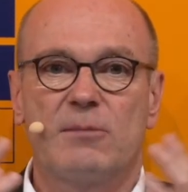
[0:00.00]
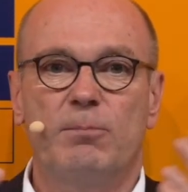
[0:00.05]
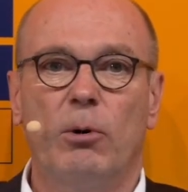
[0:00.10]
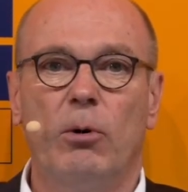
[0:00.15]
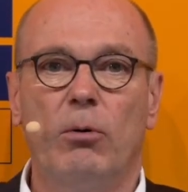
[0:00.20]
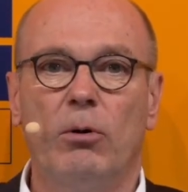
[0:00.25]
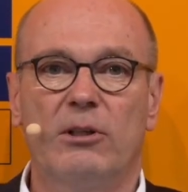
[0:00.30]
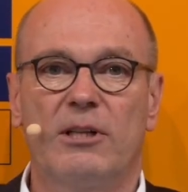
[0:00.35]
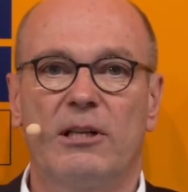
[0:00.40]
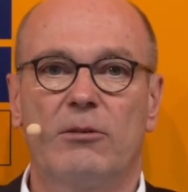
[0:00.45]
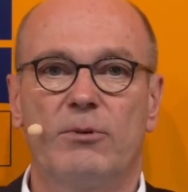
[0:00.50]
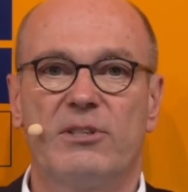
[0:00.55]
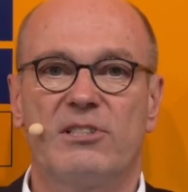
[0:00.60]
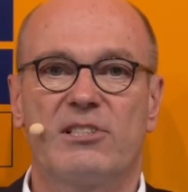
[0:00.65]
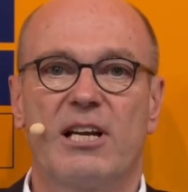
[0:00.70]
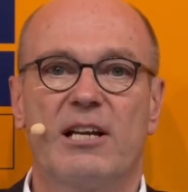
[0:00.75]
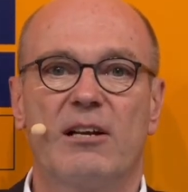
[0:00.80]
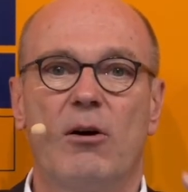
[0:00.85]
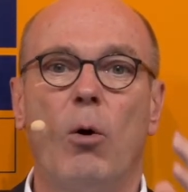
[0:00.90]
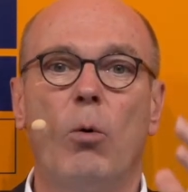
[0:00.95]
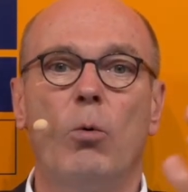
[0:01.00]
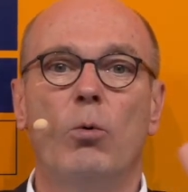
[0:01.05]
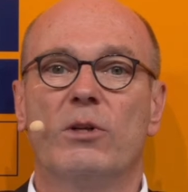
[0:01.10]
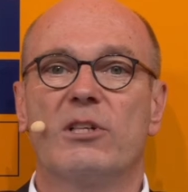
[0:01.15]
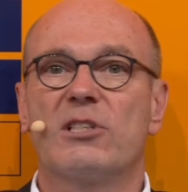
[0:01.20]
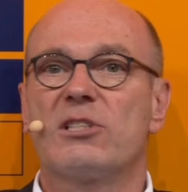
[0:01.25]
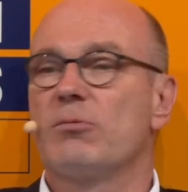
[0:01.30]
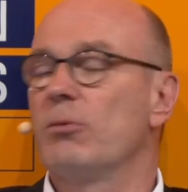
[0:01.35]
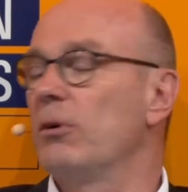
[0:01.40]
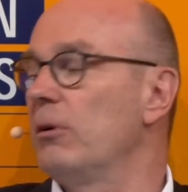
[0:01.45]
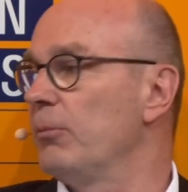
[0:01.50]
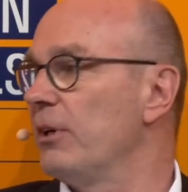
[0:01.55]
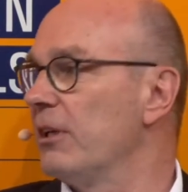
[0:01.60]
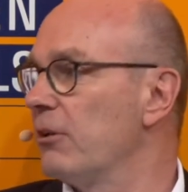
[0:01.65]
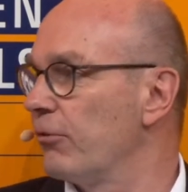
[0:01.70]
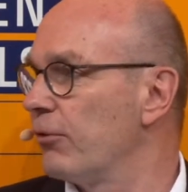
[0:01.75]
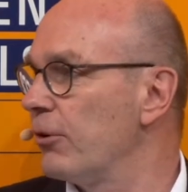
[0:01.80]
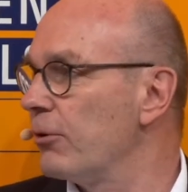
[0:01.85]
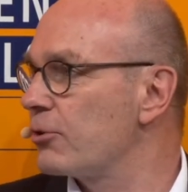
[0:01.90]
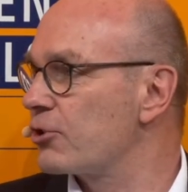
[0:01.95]
bowl that we say, oh, this will be the
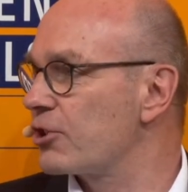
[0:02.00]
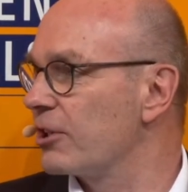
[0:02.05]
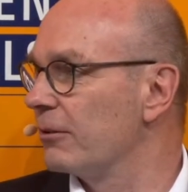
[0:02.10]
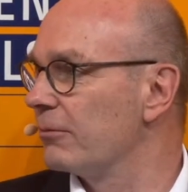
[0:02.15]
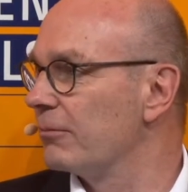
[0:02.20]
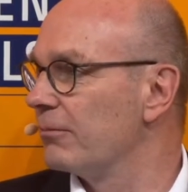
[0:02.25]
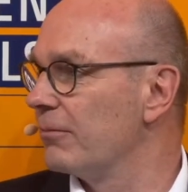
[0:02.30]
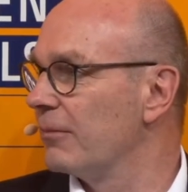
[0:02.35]
future.